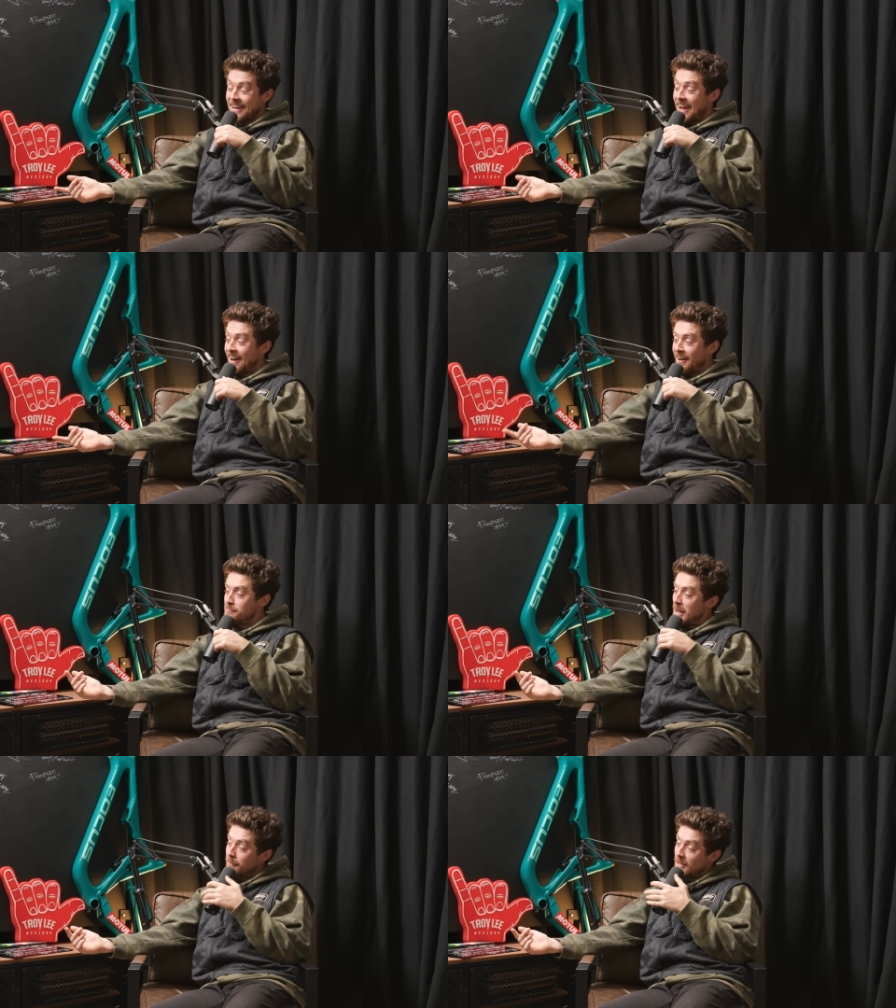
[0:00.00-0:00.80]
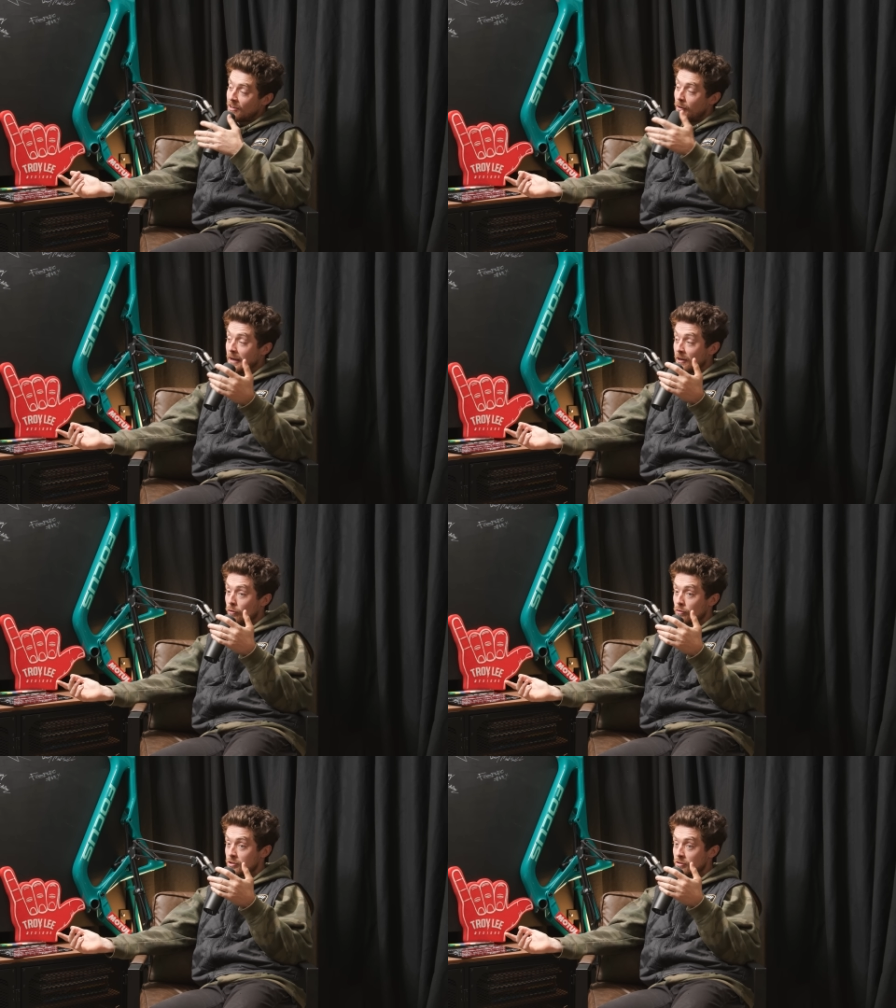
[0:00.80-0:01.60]
yeah, and maybe you got a bit
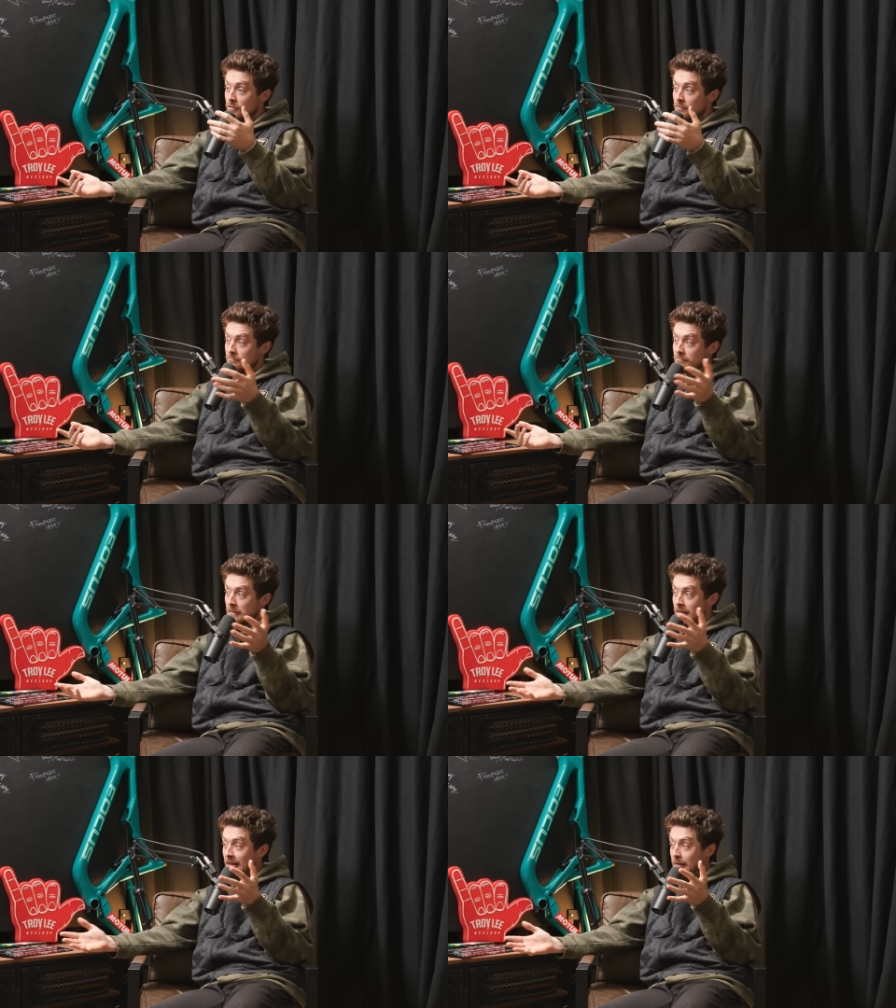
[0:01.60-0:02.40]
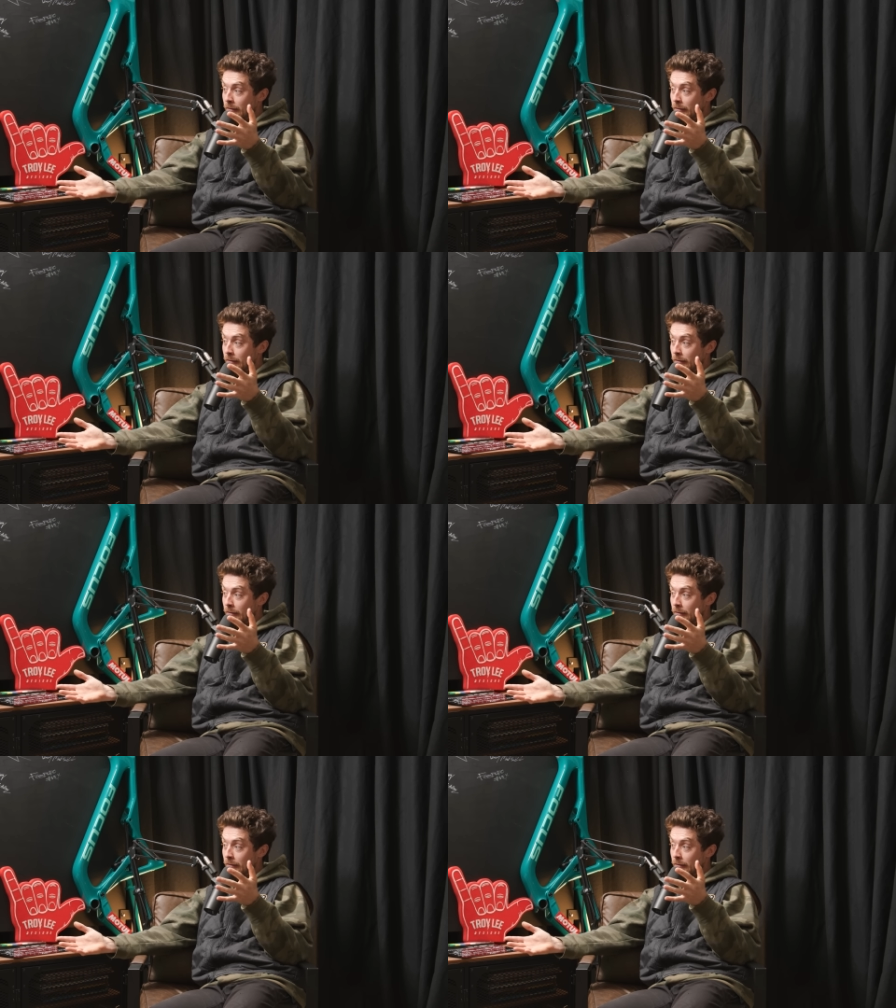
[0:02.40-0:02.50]
caught short the day